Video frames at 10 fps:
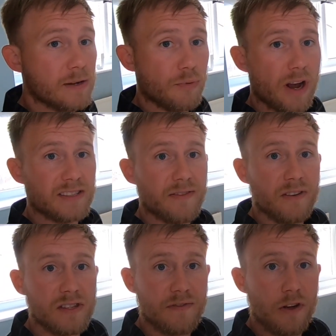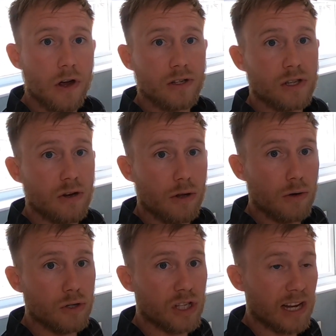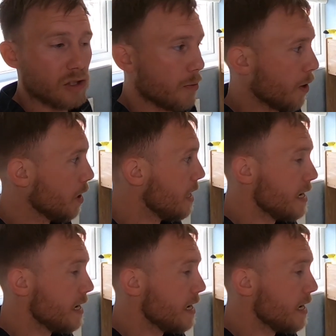impressive as the first, another good size double.